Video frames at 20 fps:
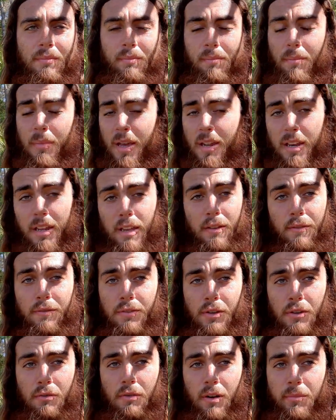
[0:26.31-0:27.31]
many of
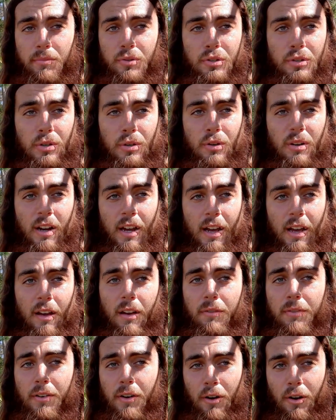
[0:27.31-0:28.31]
you I'm sure
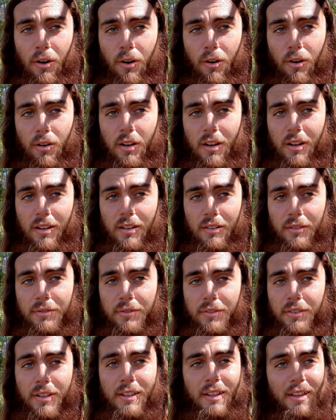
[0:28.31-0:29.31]
have heard
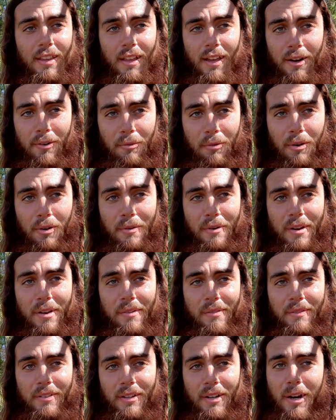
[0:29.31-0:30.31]
of that word,
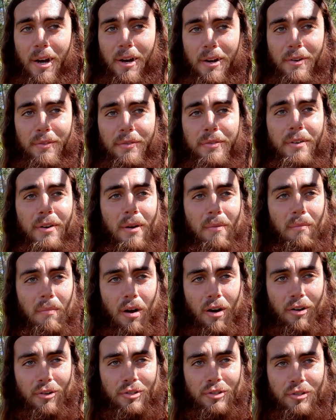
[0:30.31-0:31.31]
of a
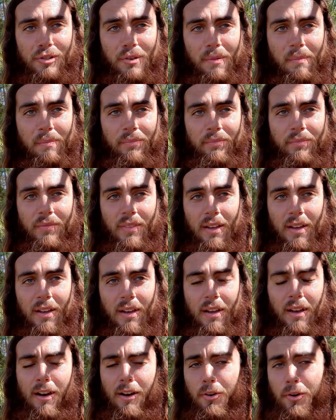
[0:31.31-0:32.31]
marsh.
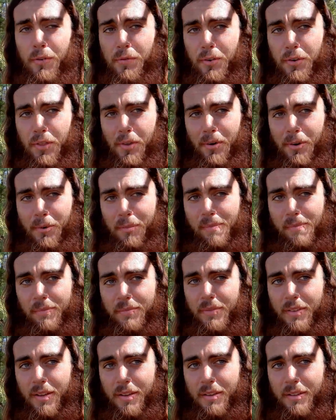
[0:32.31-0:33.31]
However, though,
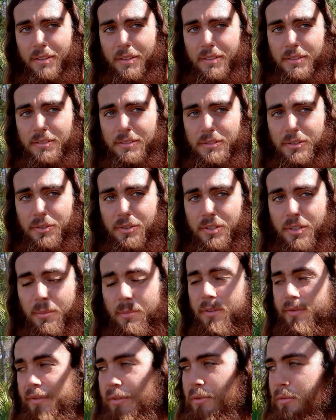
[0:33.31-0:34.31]
do
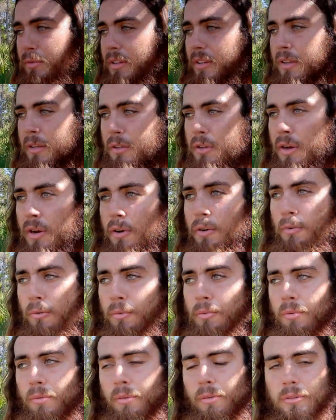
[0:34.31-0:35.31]
some of you really
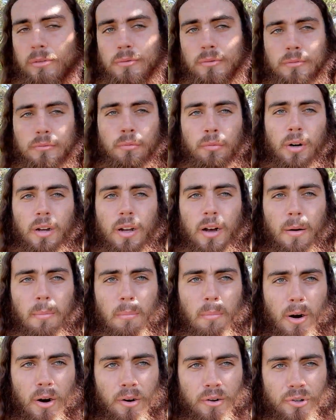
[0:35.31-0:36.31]
know what a
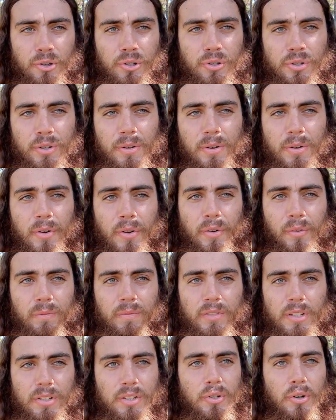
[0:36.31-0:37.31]
marsh
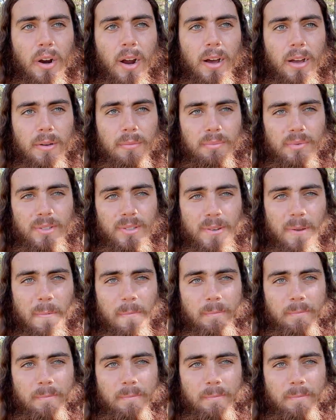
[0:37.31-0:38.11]
describes?